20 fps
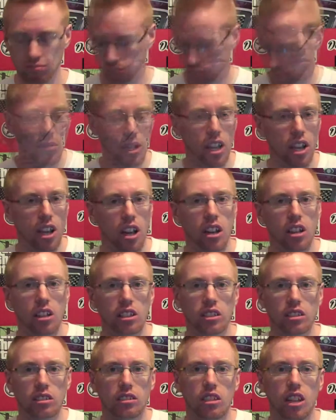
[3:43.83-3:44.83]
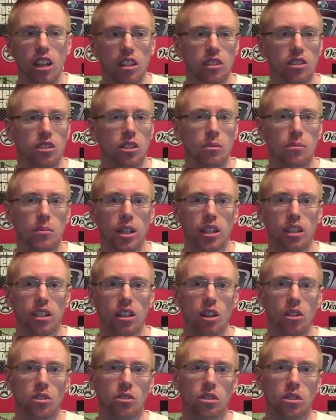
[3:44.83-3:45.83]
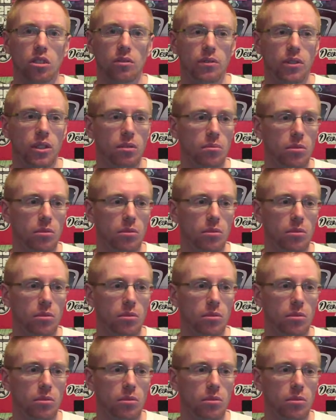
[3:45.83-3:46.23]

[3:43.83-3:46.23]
But yeah, I kind of stopped making notes on the film